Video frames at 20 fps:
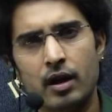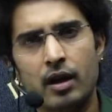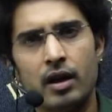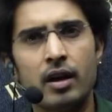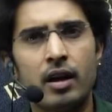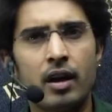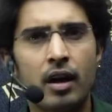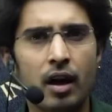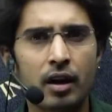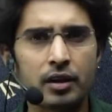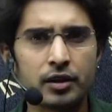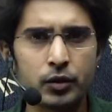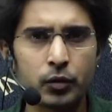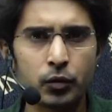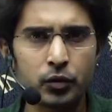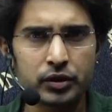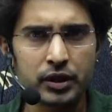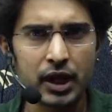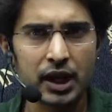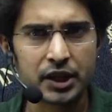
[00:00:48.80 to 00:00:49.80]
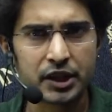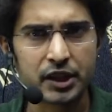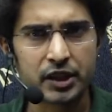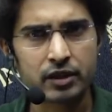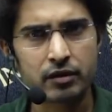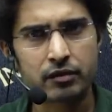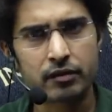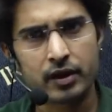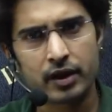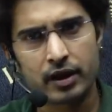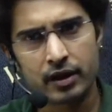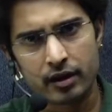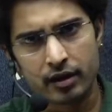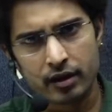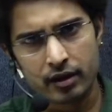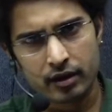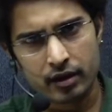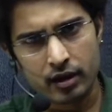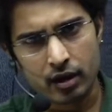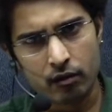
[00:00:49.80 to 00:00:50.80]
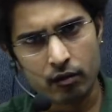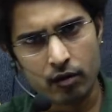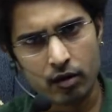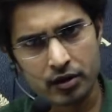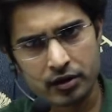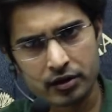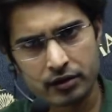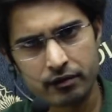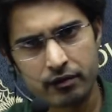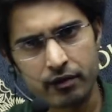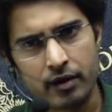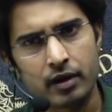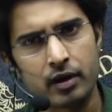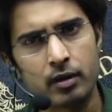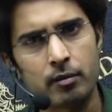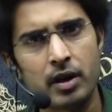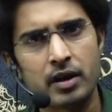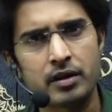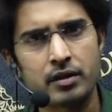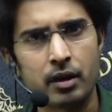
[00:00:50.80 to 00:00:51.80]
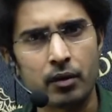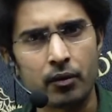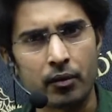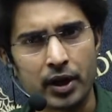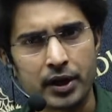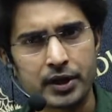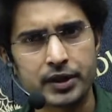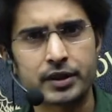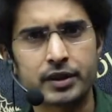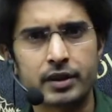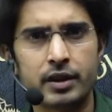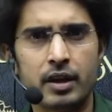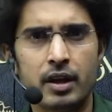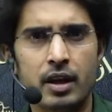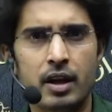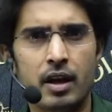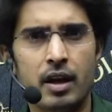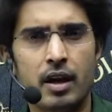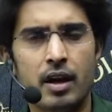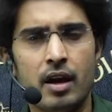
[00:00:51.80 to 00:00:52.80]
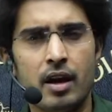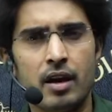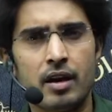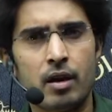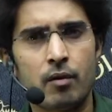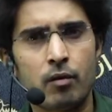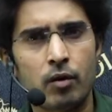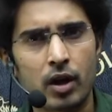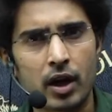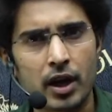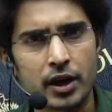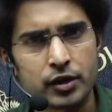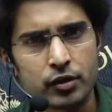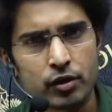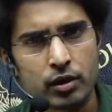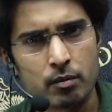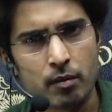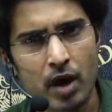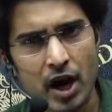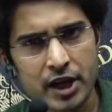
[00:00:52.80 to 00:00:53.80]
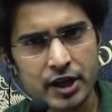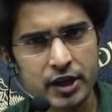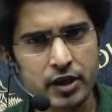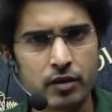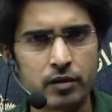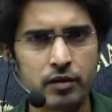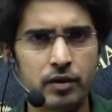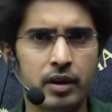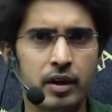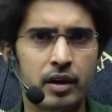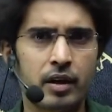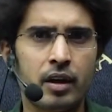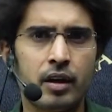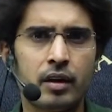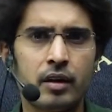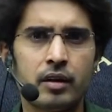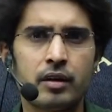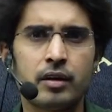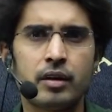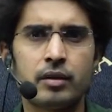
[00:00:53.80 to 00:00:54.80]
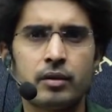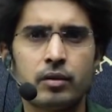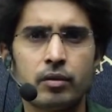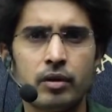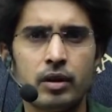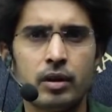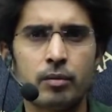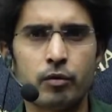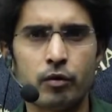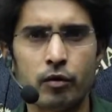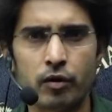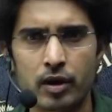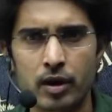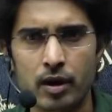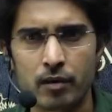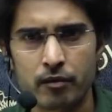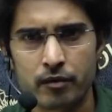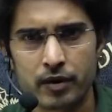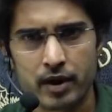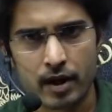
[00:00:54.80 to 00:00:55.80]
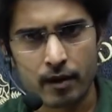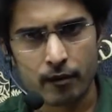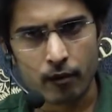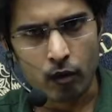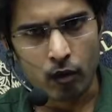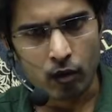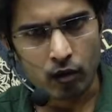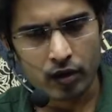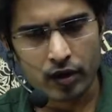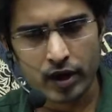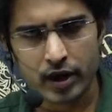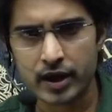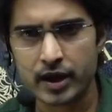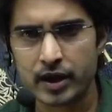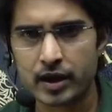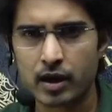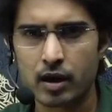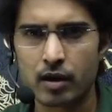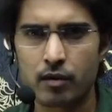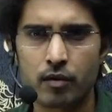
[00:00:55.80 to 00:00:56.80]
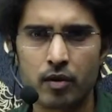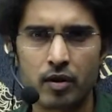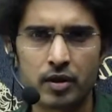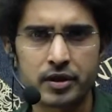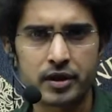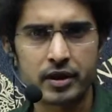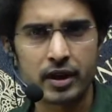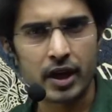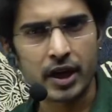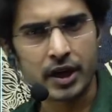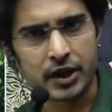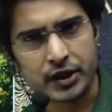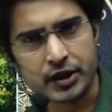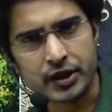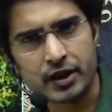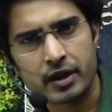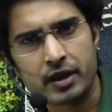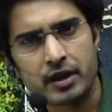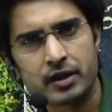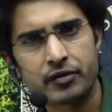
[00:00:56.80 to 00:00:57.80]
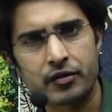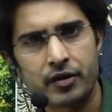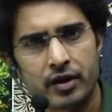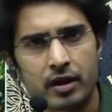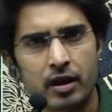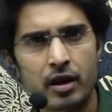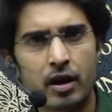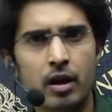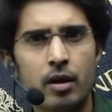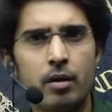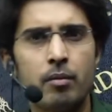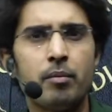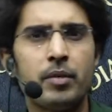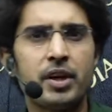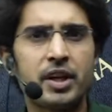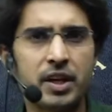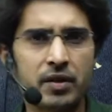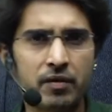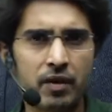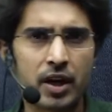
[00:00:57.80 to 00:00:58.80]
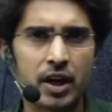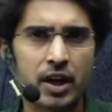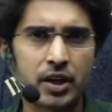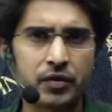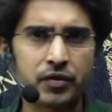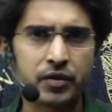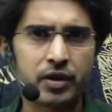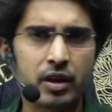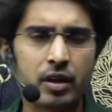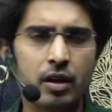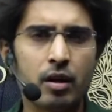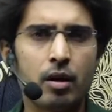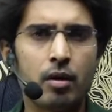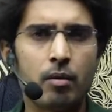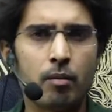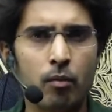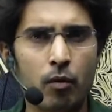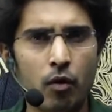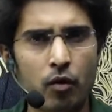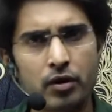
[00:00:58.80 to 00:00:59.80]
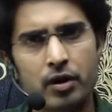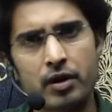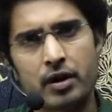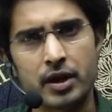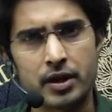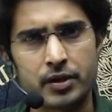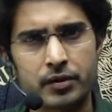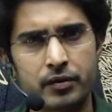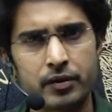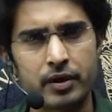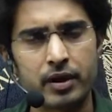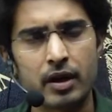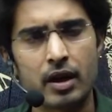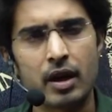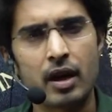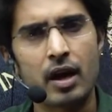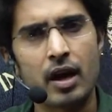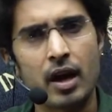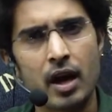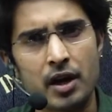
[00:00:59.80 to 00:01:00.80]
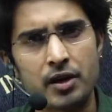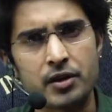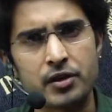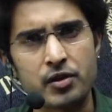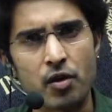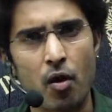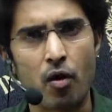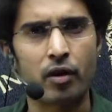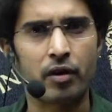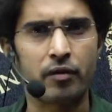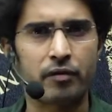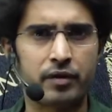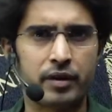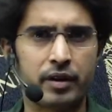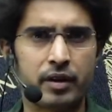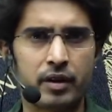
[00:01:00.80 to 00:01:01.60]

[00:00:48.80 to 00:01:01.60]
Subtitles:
In last two sessions we covered fundamental rights, and I would like to remind you that under Atulya program we have already covered ancient history, medieval history, modern history and geography.